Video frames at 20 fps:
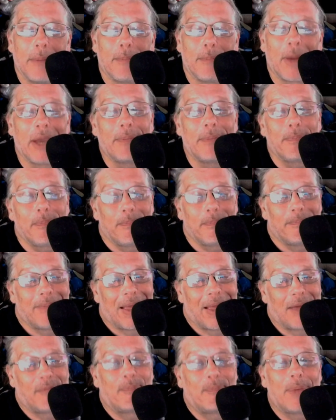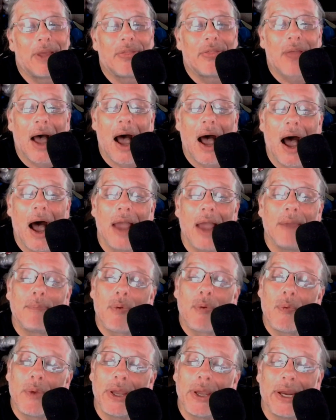It might have been the high
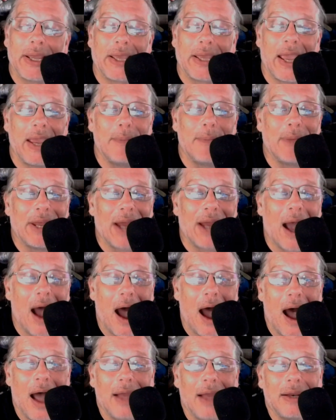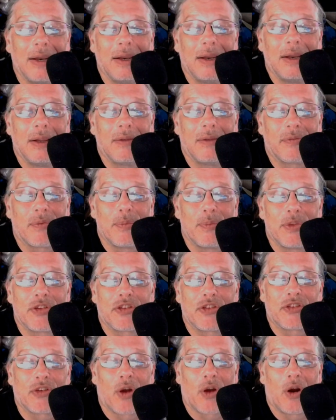point. It came in hot, from the
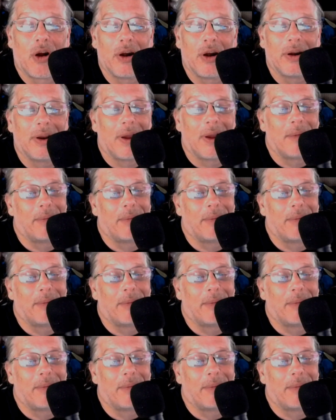start.